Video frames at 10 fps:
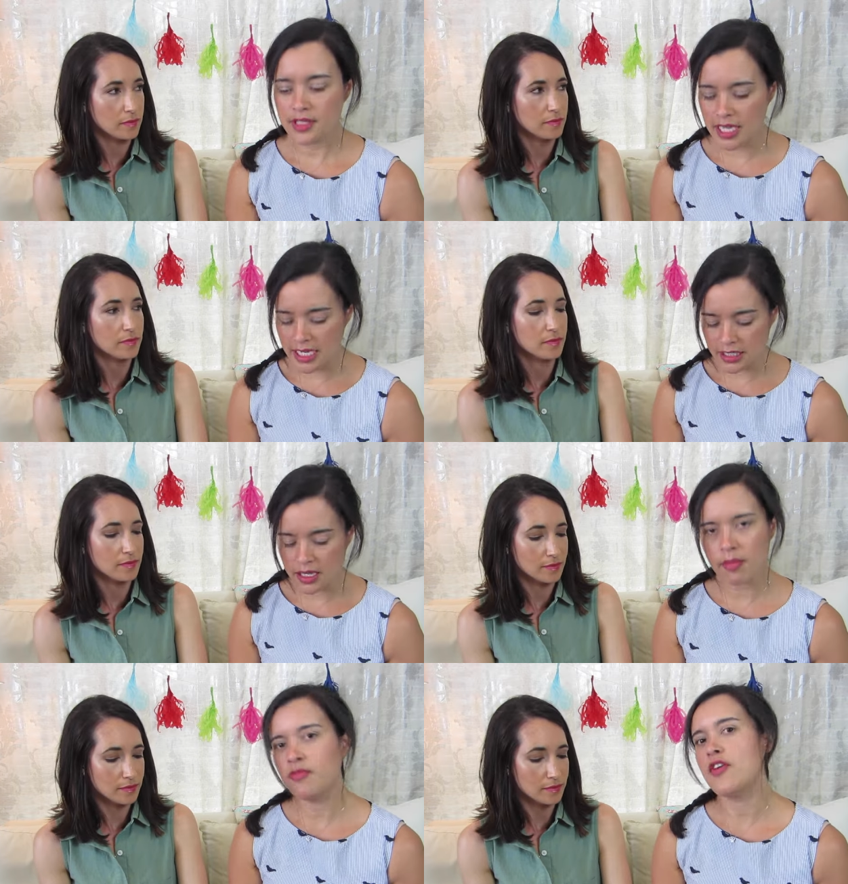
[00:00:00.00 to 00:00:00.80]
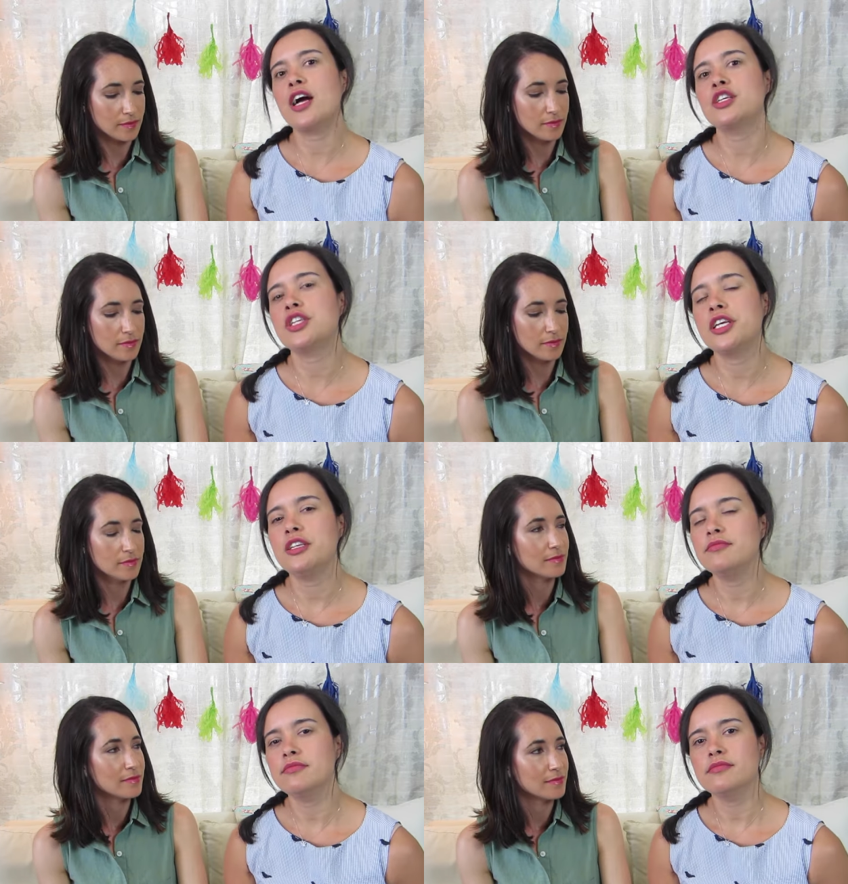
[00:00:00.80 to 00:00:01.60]
Speaker 1: in some
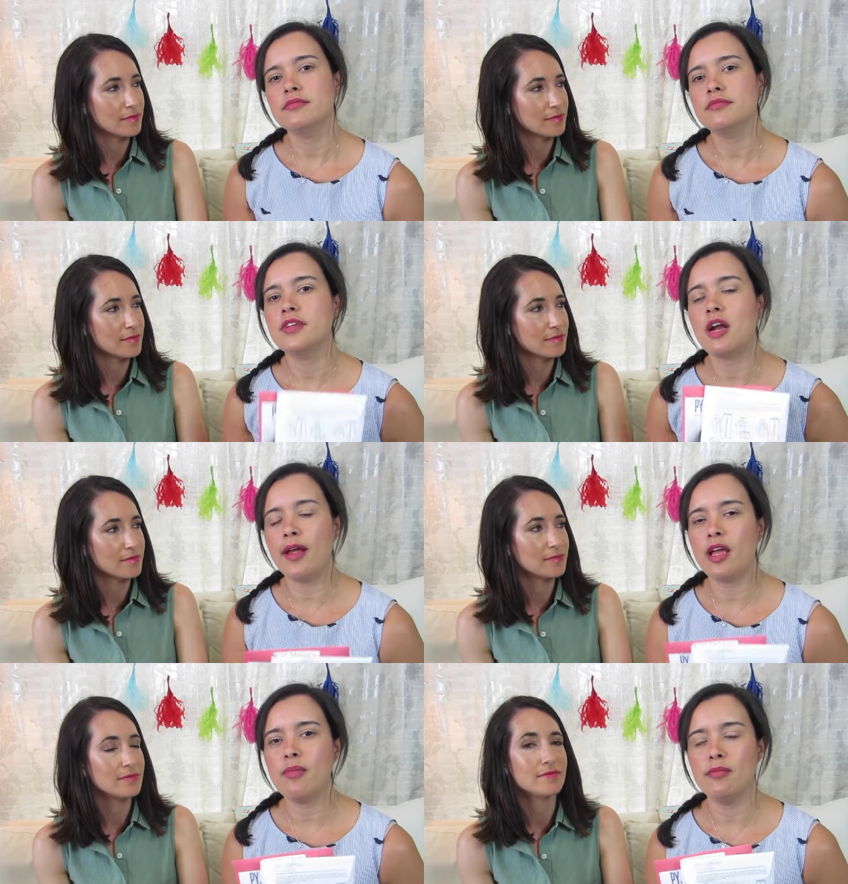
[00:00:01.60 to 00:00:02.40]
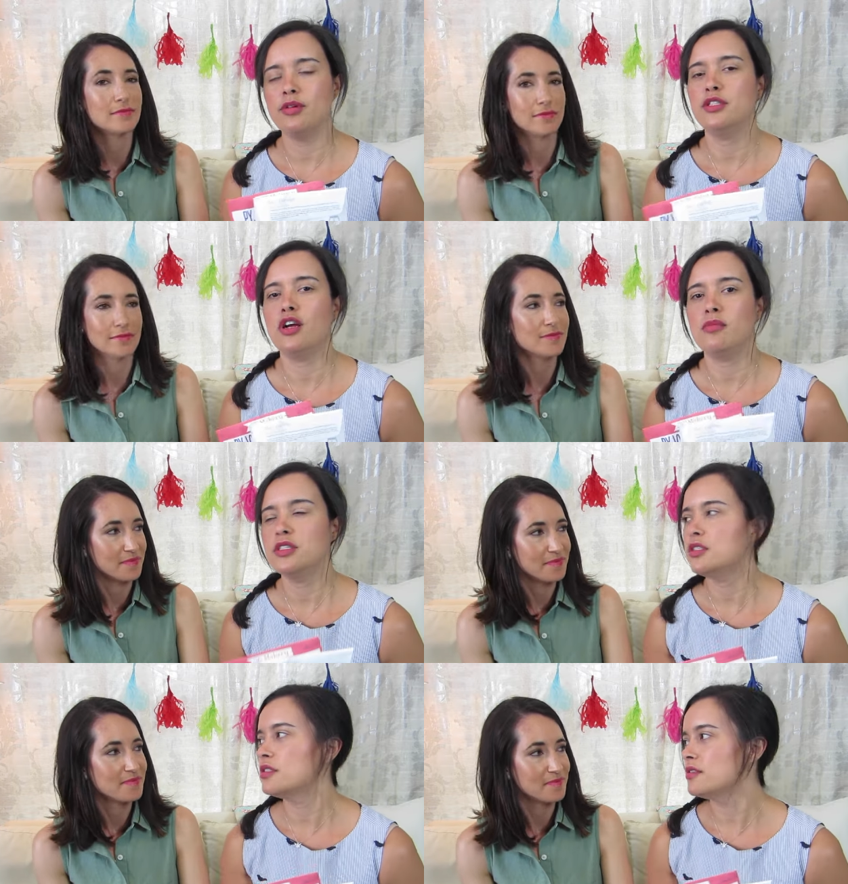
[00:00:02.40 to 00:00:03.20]
fashion, I recommend
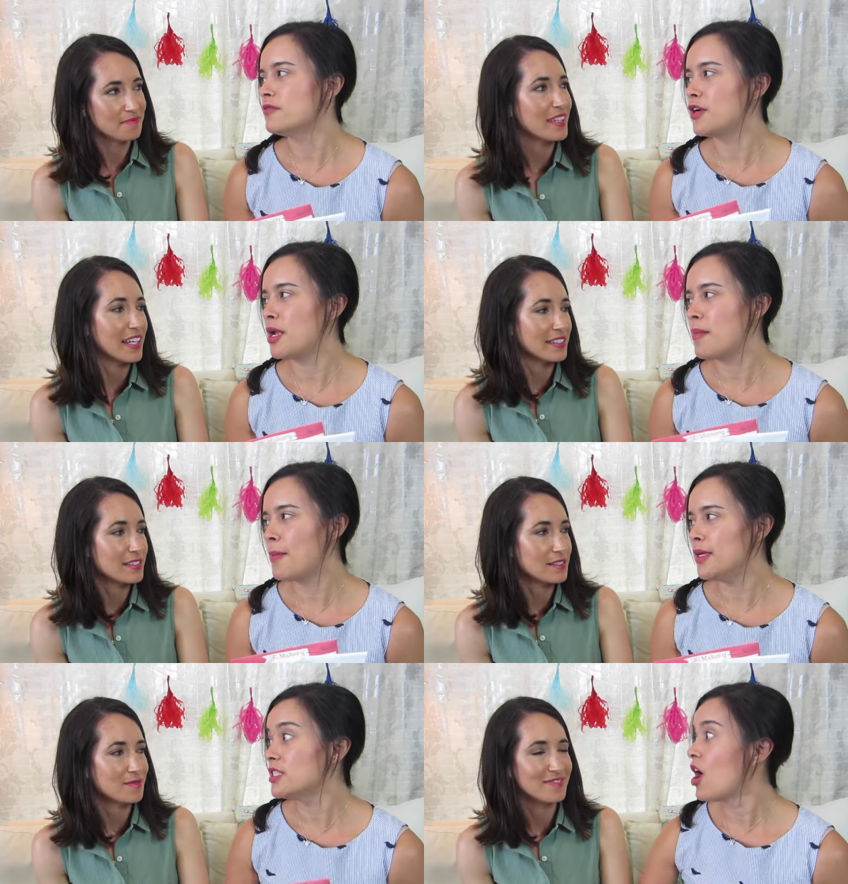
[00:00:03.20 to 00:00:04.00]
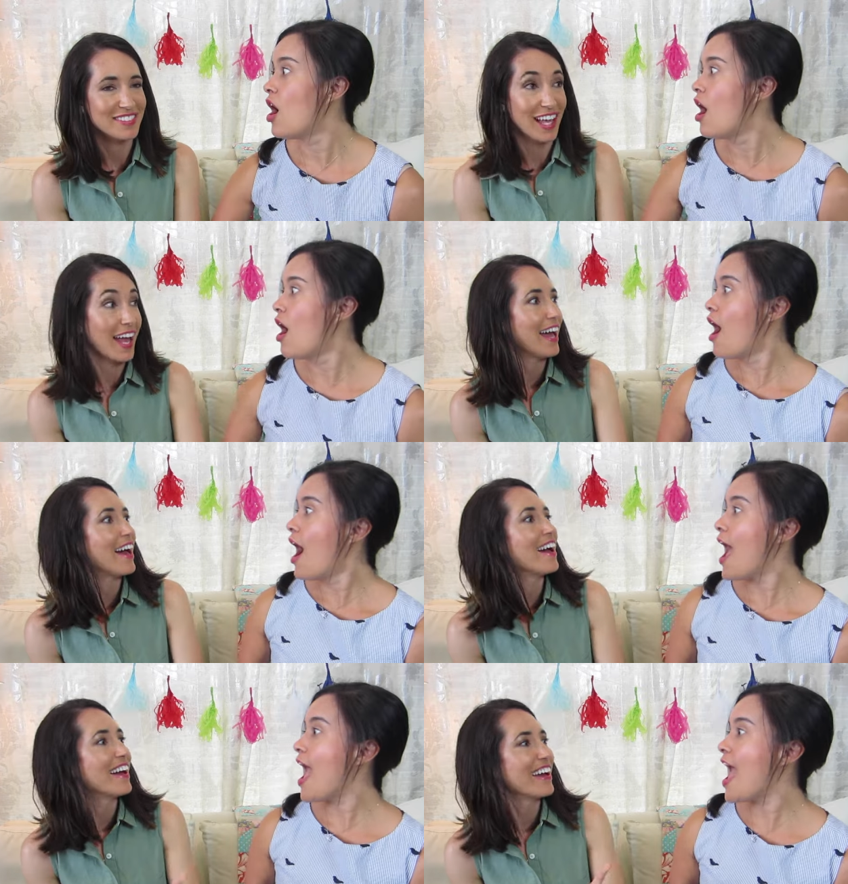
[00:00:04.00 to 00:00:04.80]
pajamas for your mamas.
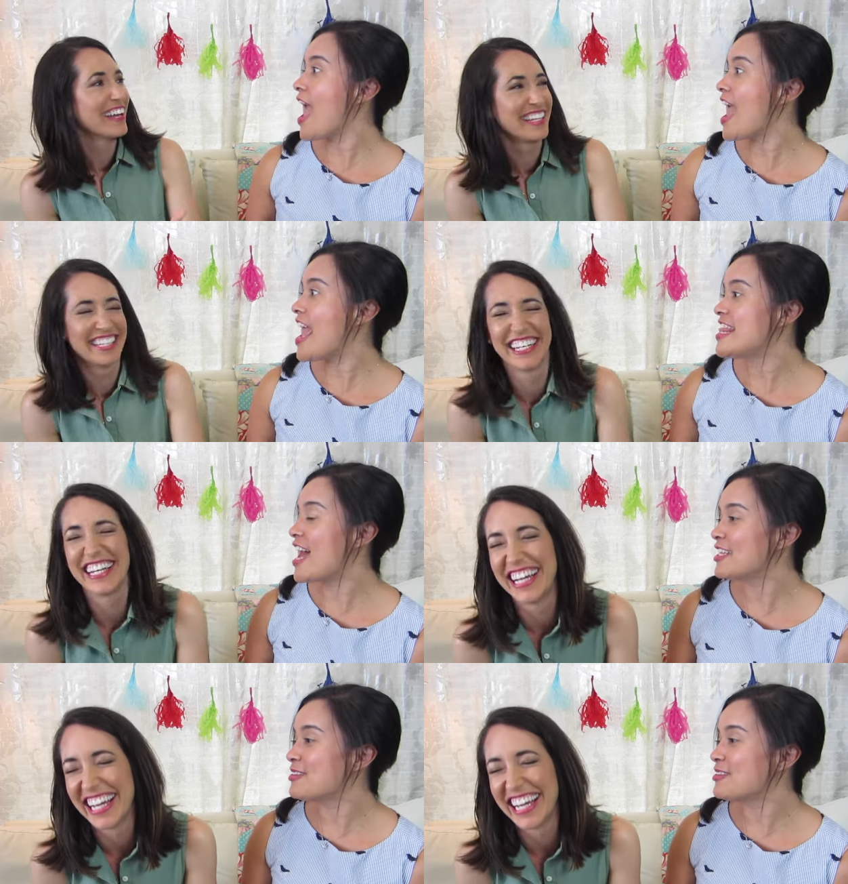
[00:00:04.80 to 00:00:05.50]
Hey, that's